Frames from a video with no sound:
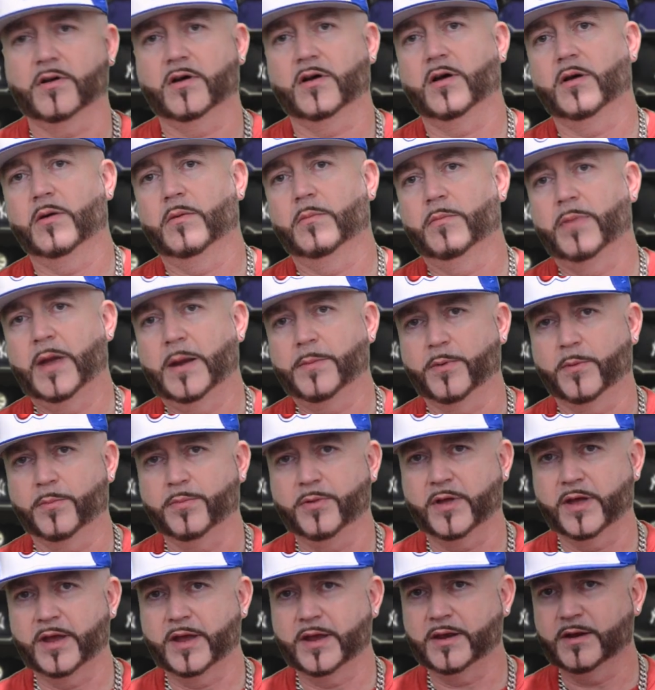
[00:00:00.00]
on paper
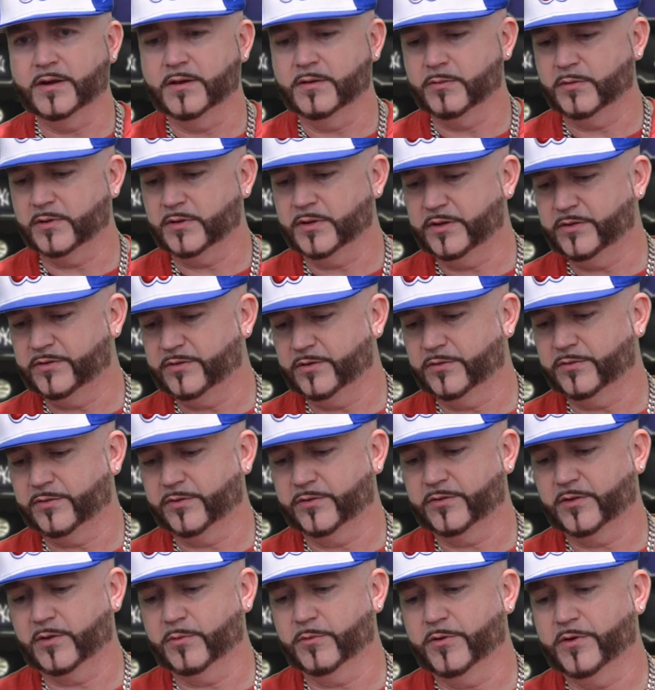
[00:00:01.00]
plane releases for
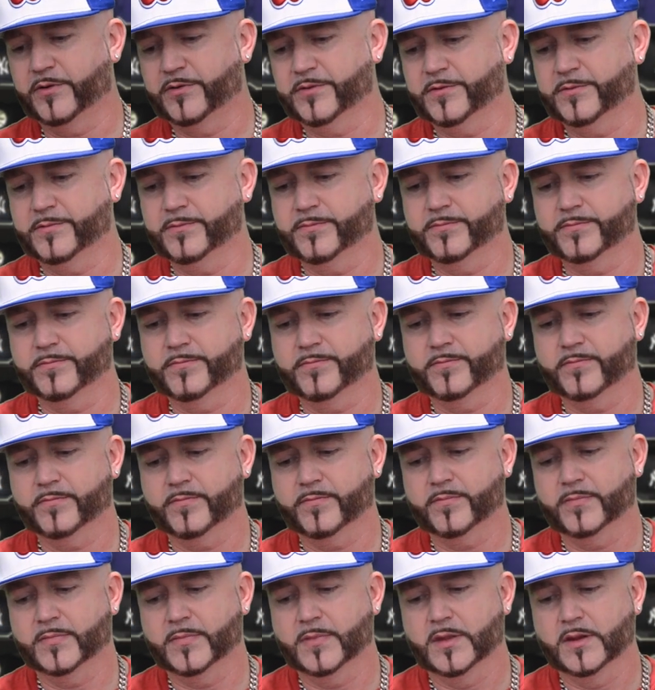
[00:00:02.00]
some reason.
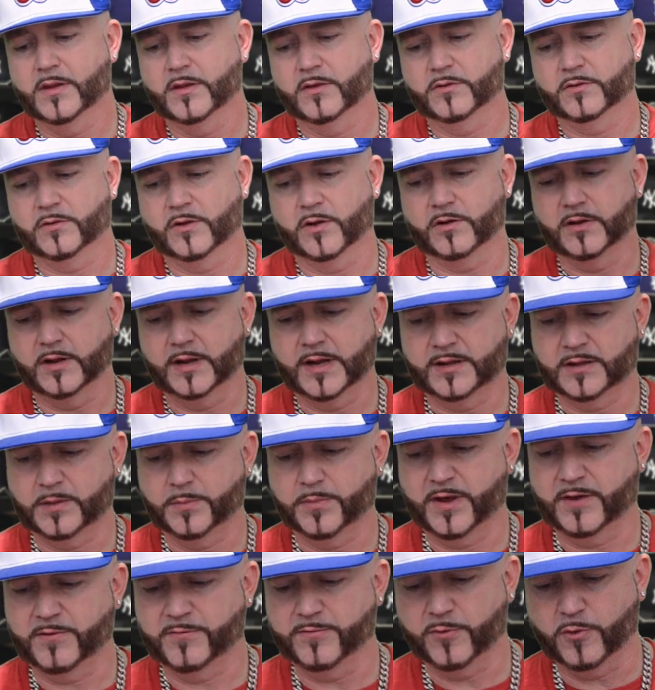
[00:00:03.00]
So I did have to
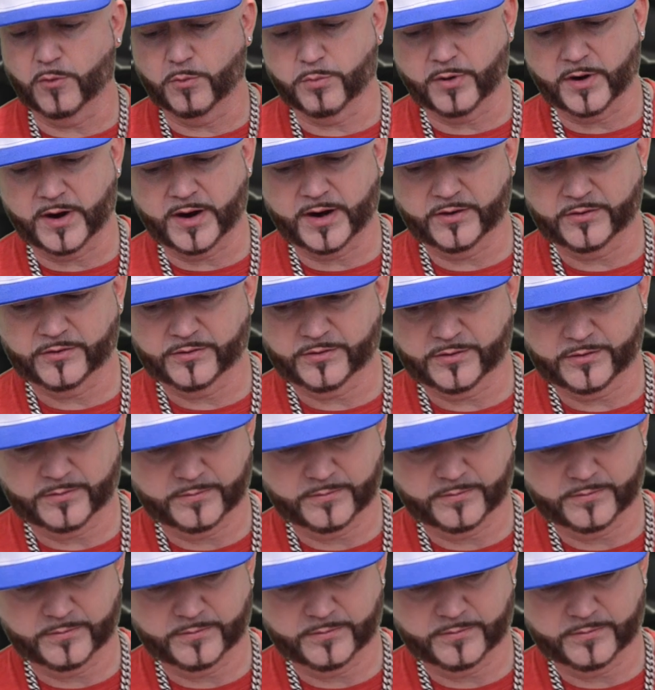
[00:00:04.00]
pay full price.